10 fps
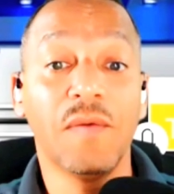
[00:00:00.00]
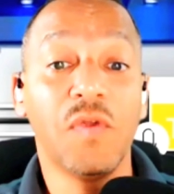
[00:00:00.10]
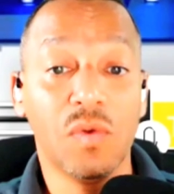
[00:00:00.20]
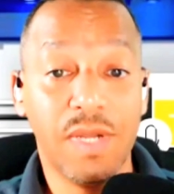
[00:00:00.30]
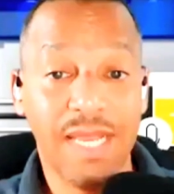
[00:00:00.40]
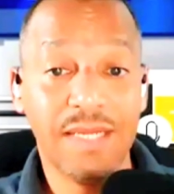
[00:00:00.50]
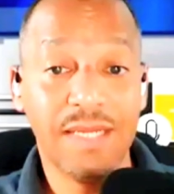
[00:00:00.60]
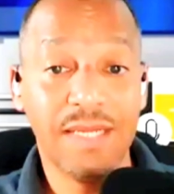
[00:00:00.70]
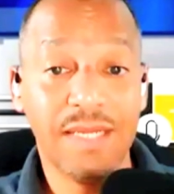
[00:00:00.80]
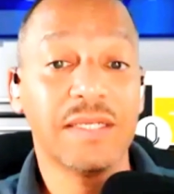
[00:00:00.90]
your
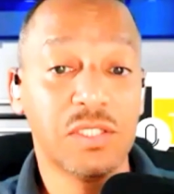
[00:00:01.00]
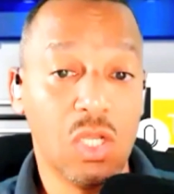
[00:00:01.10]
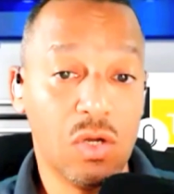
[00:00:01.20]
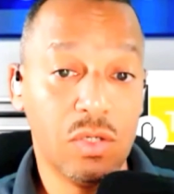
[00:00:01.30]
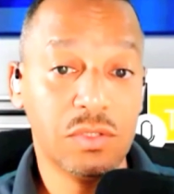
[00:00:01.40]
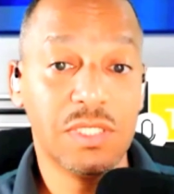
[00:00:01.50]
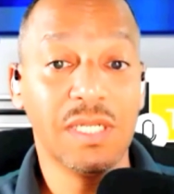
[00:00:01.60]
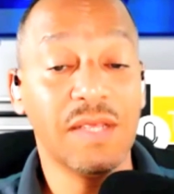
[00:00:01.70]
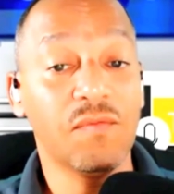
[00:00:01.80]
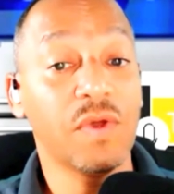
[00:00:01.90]
nation has learned to
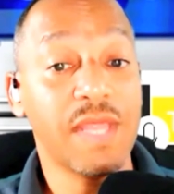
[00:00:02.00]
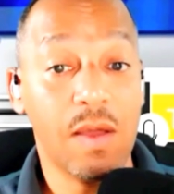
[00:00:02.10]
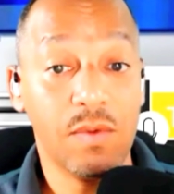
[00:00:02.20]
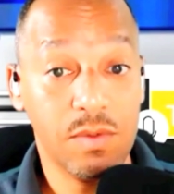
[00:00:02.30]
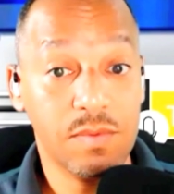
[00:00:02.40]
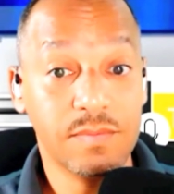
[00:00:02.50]
live without you.